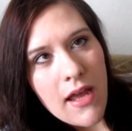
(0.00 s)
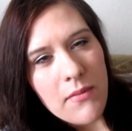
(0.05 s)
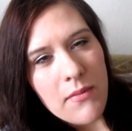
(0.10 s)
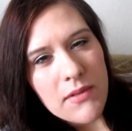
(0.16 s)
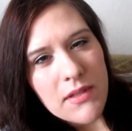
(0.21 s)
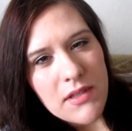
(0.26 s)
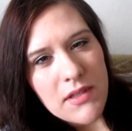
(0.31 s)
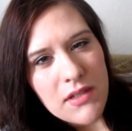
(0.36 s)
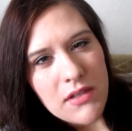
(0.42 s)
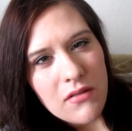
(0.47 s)
I
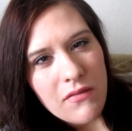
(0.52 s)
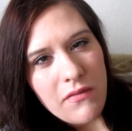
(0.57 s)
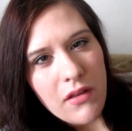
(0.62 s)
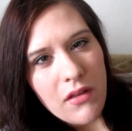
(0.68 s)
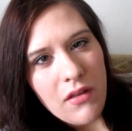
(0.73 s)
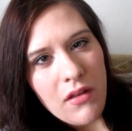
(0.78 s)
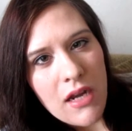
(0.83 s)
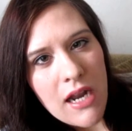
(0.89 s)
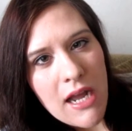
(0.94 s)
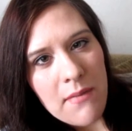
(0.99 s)
was still
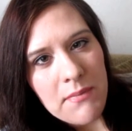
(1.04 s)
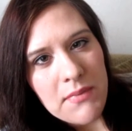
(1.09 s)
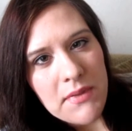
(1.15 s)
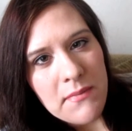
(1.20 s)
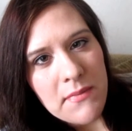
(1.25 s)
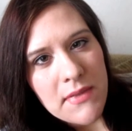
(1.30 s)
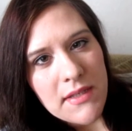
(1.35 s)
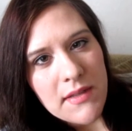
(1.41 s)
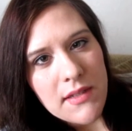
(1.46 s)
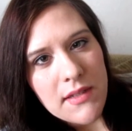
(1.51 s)
feeling
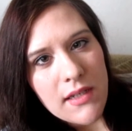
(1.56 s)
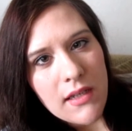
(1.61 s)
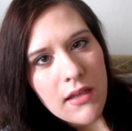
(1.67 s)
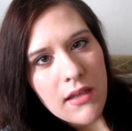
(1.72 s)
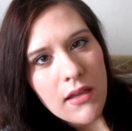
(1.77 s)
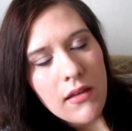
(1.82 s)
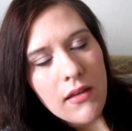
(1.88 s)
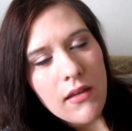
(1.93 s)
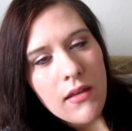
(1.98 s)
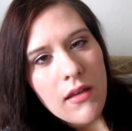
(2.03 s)

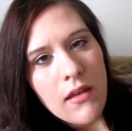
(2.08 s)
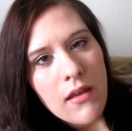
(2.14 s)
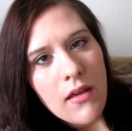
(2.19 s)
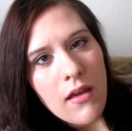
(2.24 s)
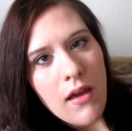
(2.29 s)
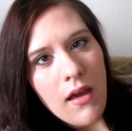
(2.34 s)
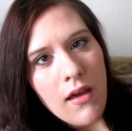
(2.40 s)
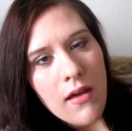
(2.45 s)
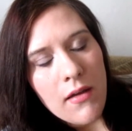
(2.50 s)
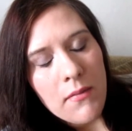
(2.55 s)
optimistic
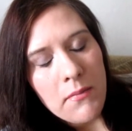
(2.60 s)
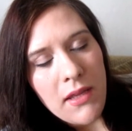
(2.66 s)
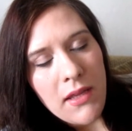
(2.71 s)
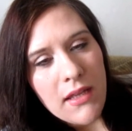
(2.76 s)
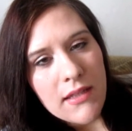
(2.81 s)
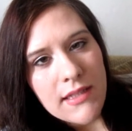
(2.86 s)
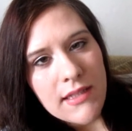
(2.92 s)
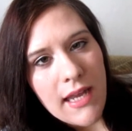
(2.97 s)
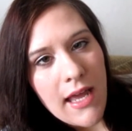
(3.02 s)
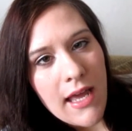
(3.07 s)
um,
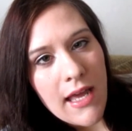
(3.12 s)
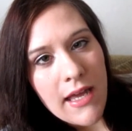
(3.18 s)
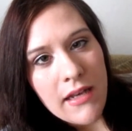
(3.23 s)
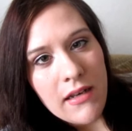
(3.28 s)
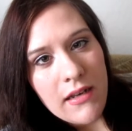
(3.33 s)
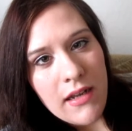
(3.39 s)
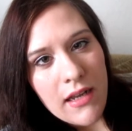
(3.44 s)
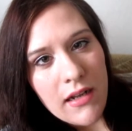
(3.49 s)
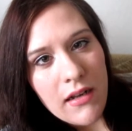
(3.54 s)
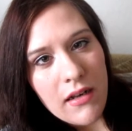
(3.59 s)
because I
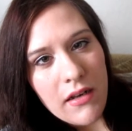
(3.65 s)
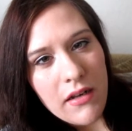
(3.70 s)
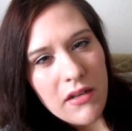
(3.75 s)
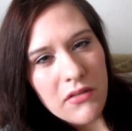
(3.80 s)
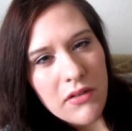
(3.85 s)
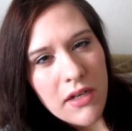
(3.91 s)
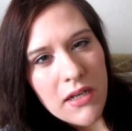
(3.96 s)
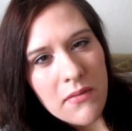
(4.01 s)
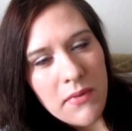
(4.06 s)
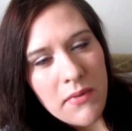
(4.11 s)
hadn't had any
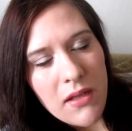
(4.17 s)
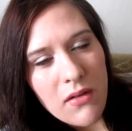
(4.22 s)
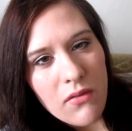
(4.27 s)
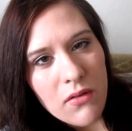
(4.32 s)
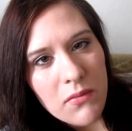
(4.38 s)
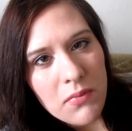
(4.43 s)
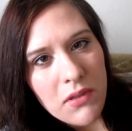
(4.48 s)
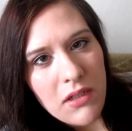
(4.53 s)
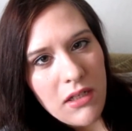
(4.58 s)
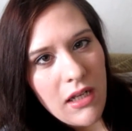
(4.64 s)
cramping
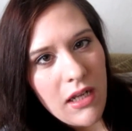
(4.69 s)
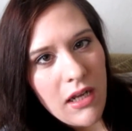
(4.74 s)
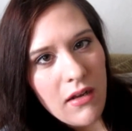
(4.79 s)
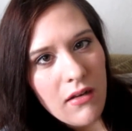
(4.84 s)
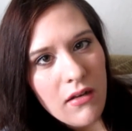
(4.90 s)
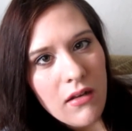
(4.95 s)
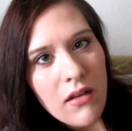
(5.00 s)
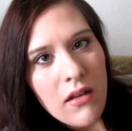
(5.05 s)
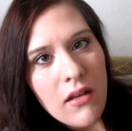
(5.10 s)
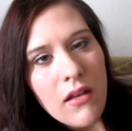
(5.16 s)
or bleeding
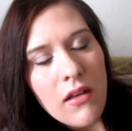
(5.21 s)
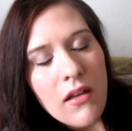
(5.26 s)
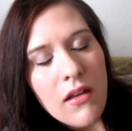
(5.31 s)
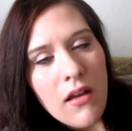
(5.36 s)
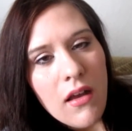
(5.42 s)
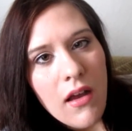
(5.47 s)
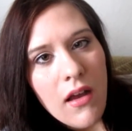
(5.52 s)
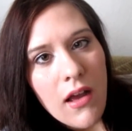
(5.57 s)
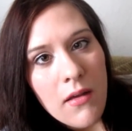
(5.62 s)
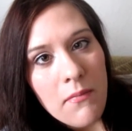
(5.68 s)

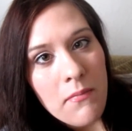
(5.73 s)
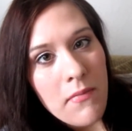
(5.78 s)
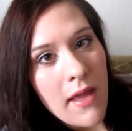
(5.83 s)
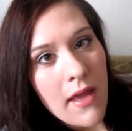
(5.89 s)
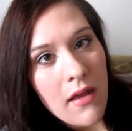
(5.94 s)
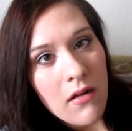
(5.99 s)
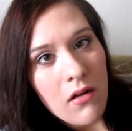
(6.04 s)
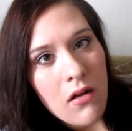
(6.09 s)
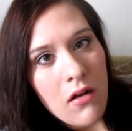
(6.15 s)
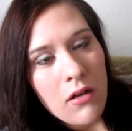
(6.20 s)
um,
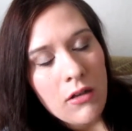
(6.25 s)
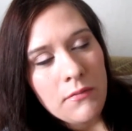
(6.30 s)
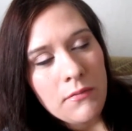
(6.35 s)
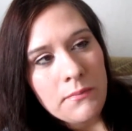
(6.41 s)
at all.